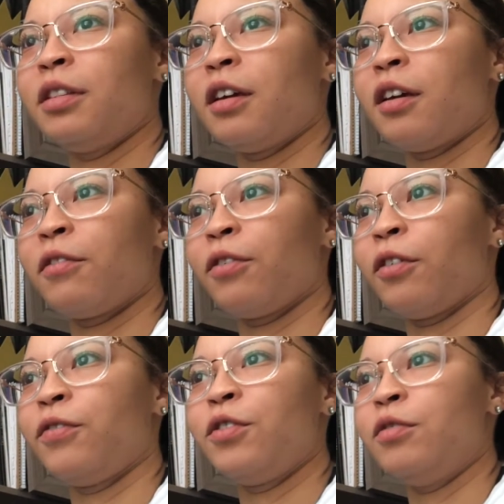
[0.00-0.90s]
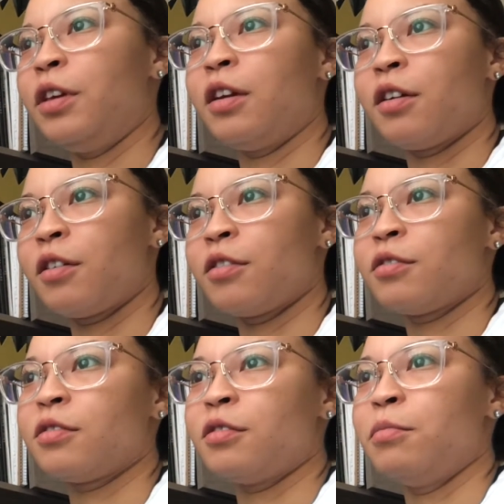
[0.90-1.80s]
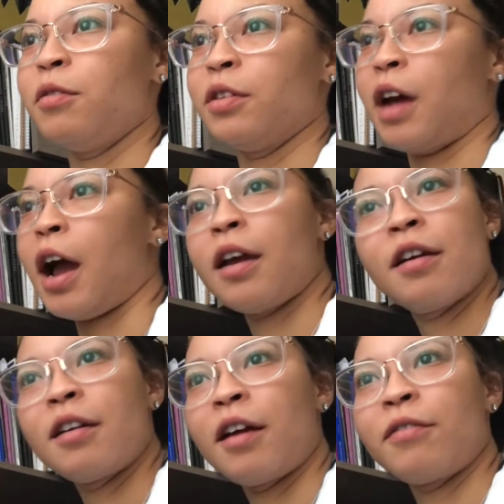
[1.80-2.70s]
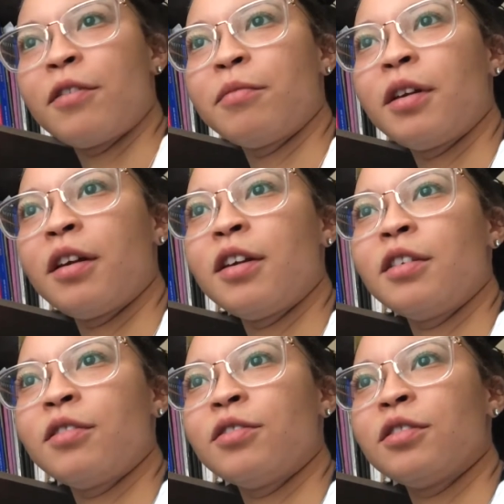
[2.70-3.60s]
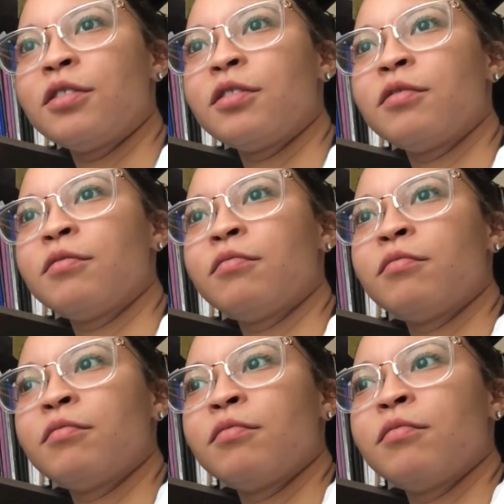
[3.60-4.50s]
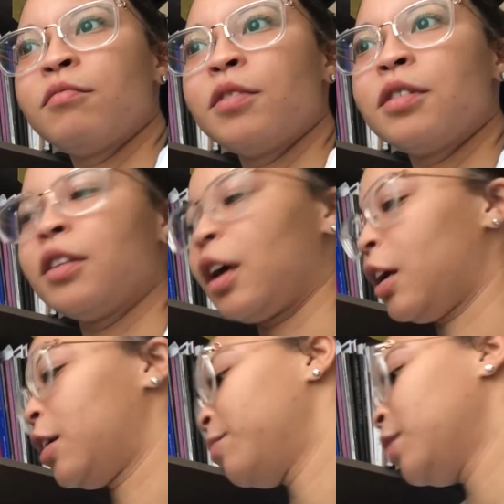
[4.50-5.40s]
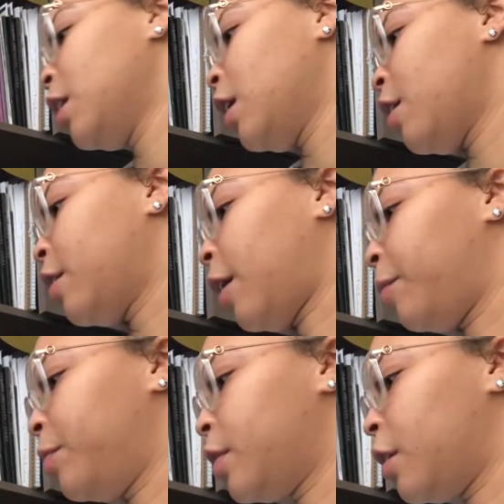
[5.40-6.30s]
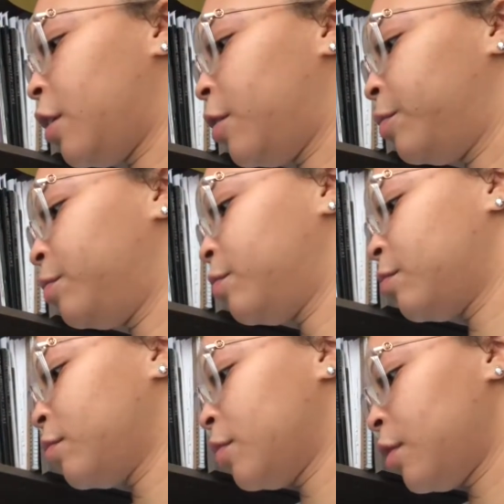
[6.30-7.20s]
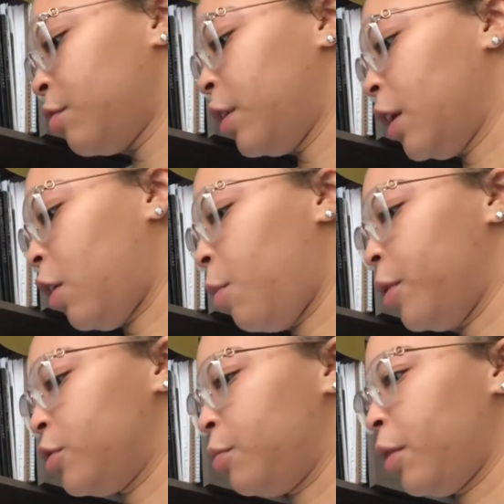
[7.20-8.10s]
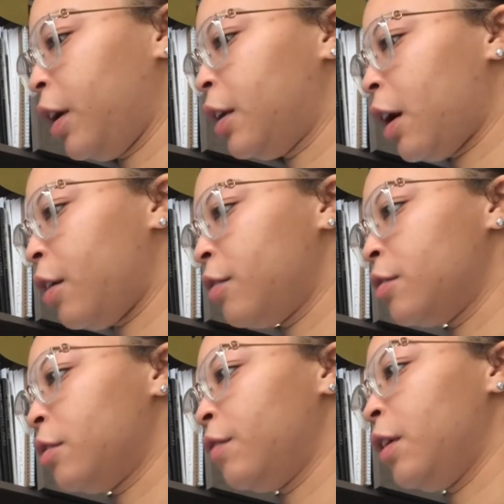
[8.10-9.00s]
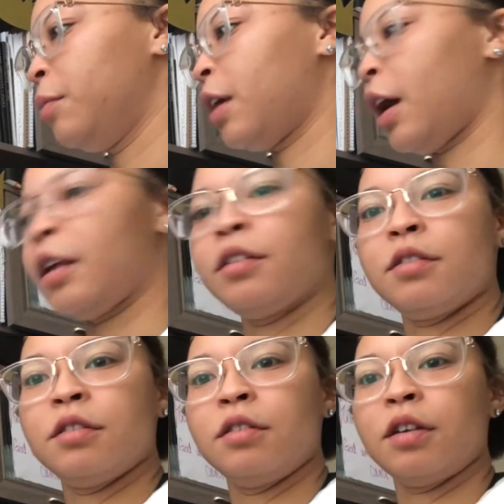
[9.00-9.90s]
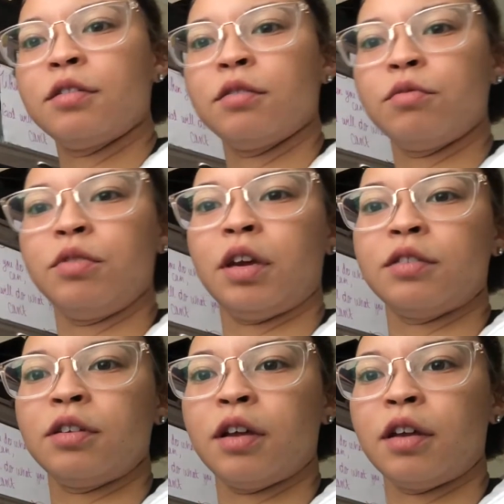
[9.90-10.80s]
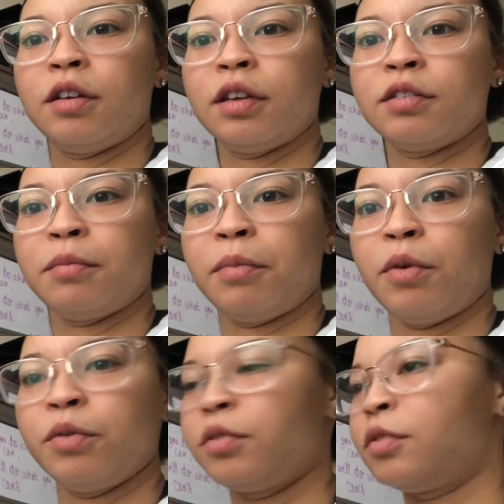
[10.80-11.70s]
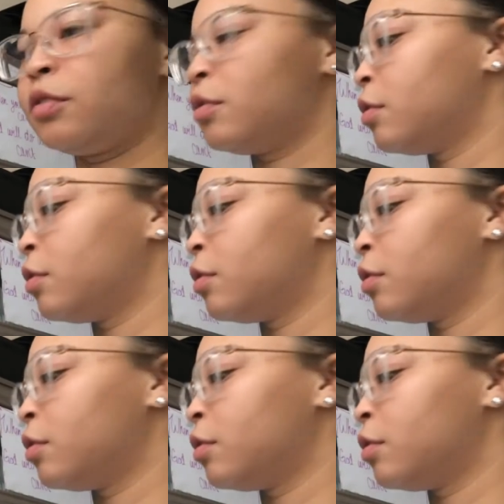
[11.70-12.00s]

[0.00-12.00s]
for a few years, to be retired from there, you know, just what is it like? Okay, we get a whole bunch of breakdowns of MCATs, you can't see that, nuts and bolts.